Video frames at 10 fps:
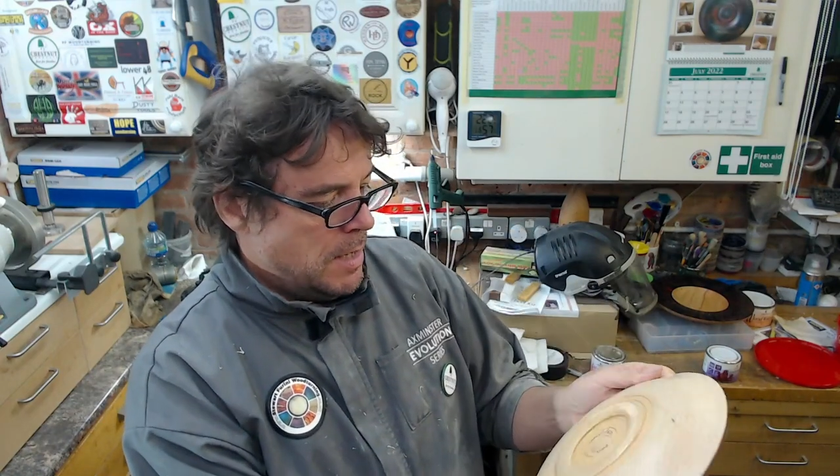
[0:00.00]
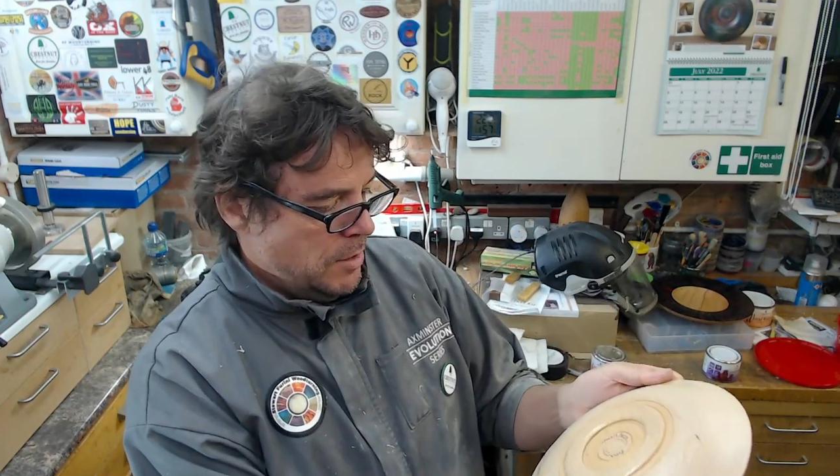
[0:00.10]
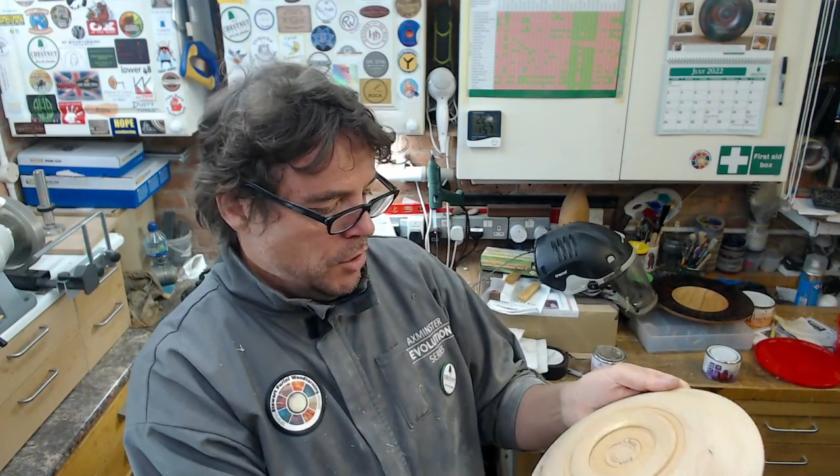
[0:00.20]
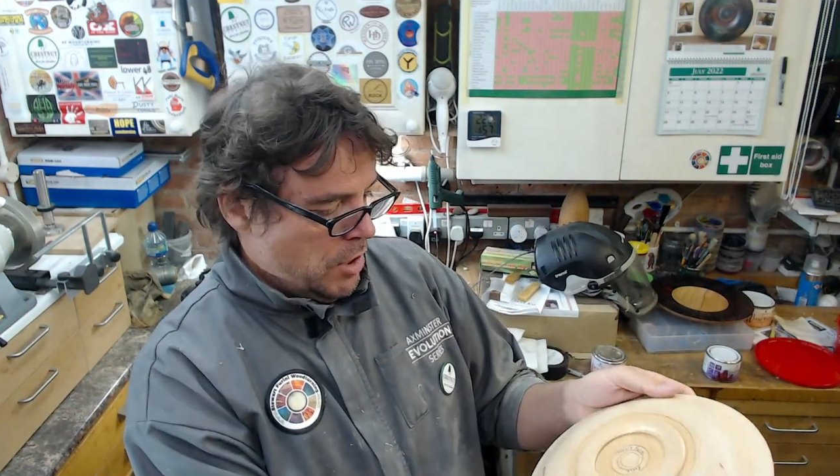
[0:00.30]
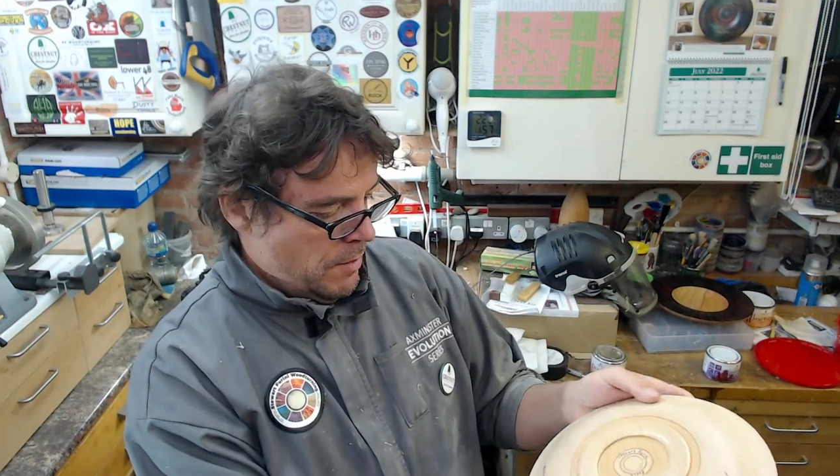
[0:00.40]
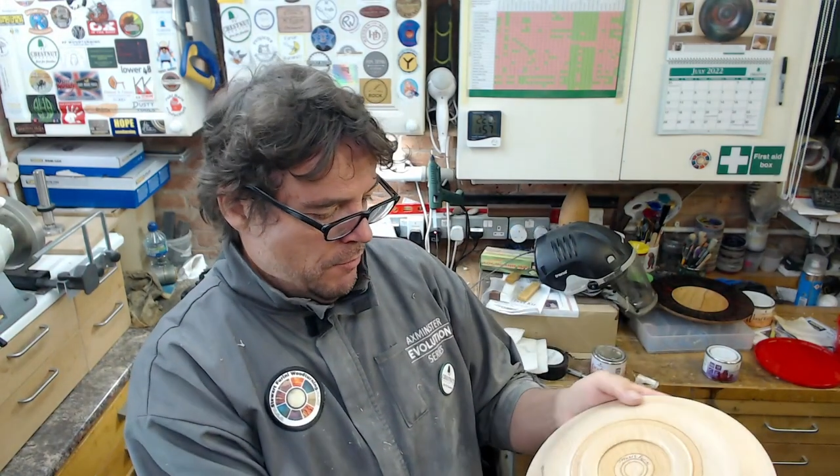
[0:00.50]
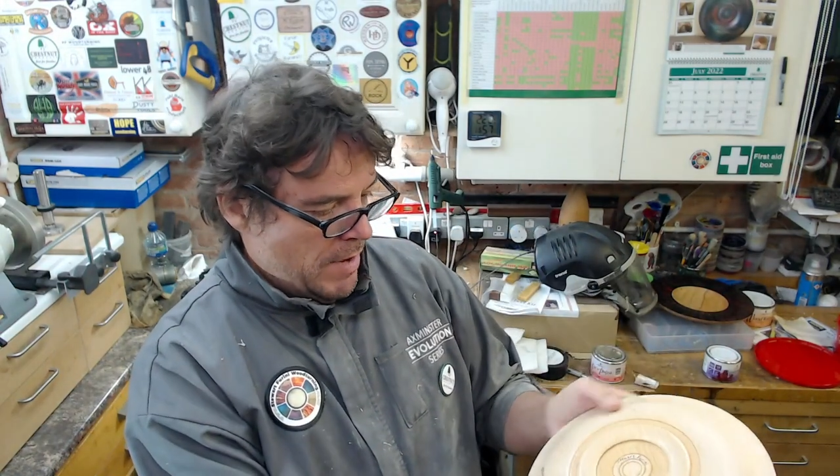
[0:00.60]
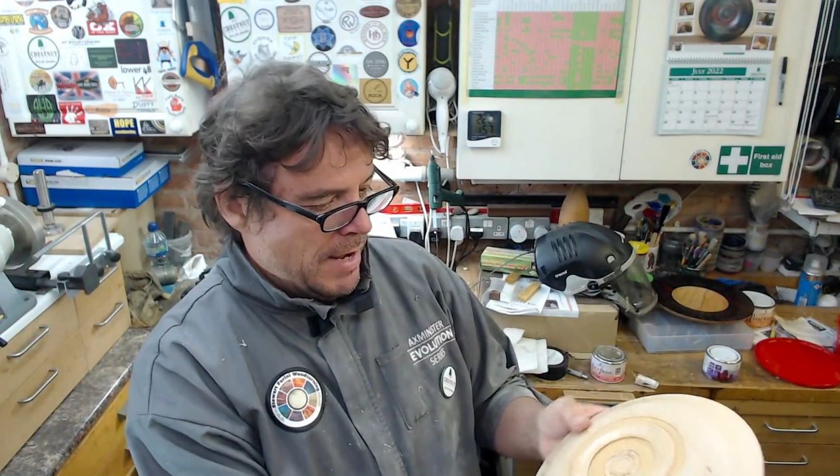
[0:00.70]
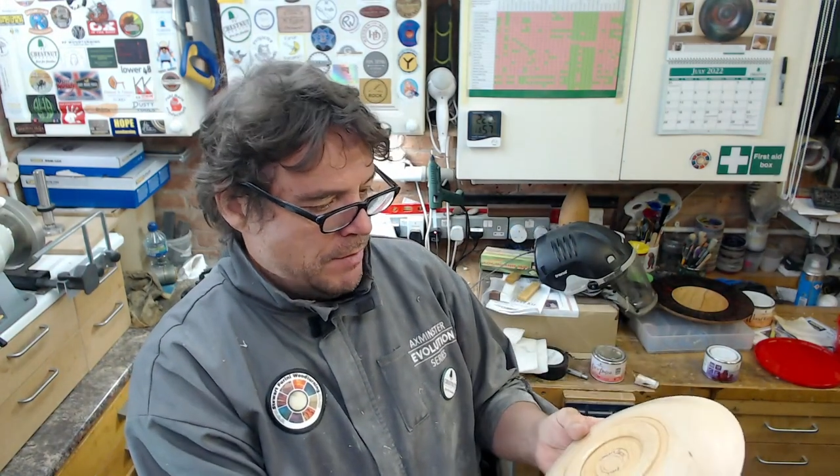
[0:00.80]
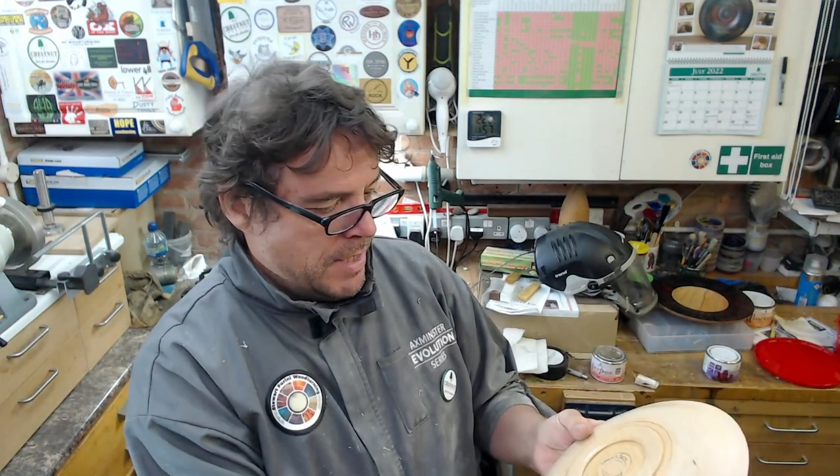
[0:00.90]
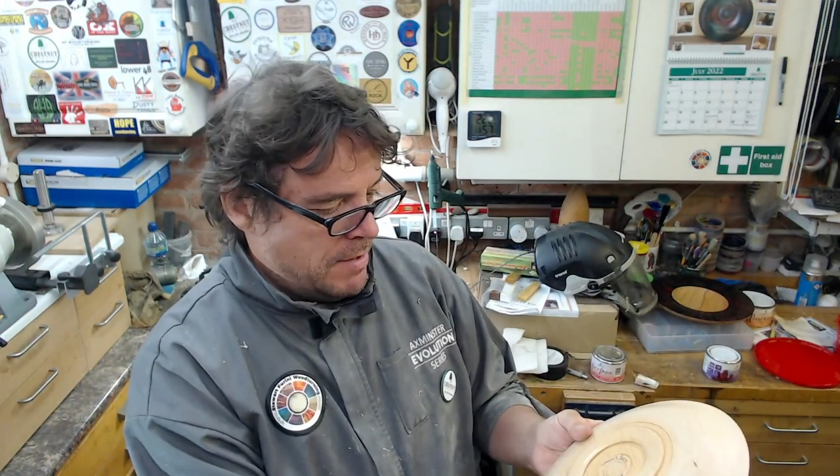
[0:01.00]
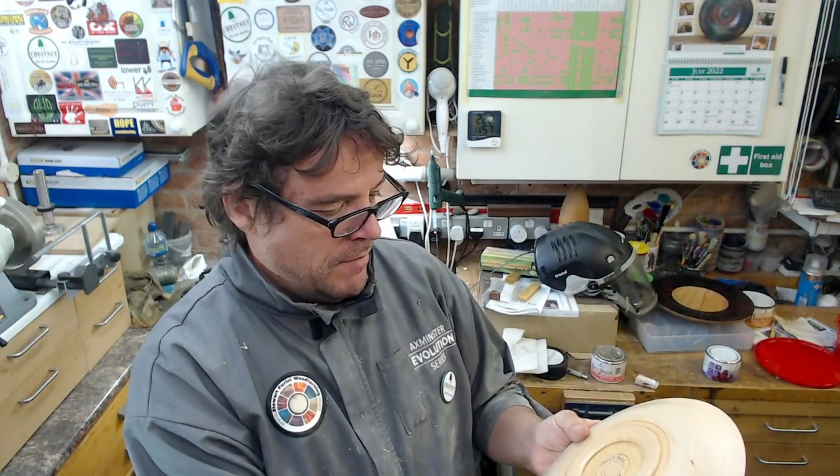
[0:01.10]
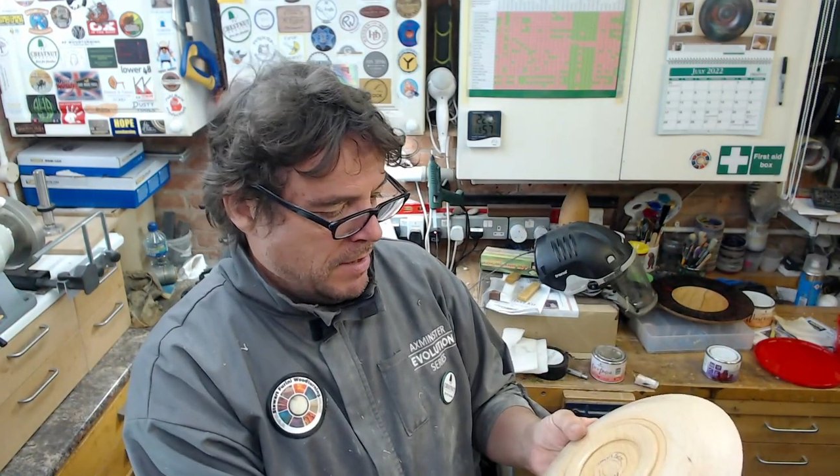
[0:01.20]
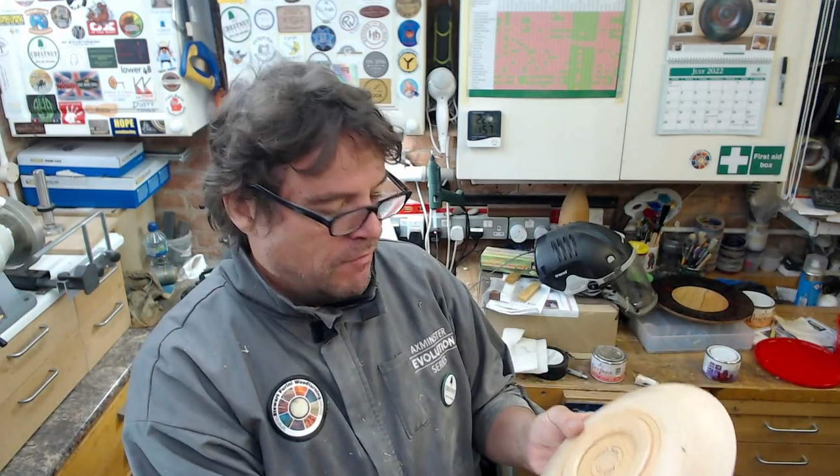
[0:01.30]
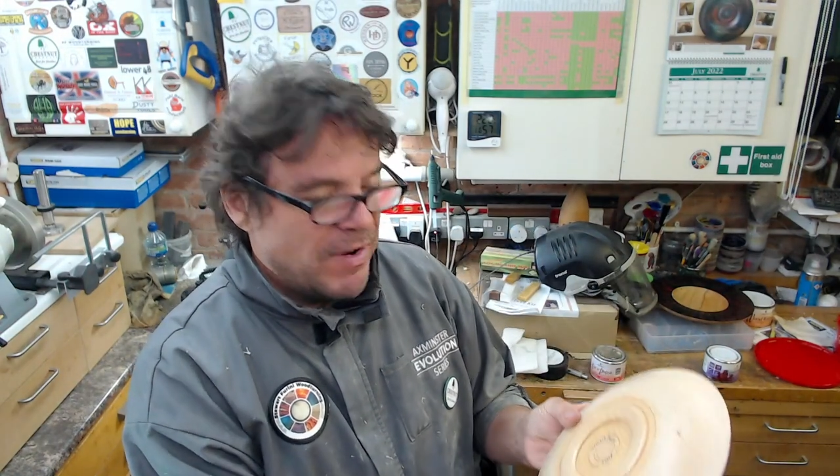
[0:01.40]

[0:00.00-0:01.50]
uh, shown around in in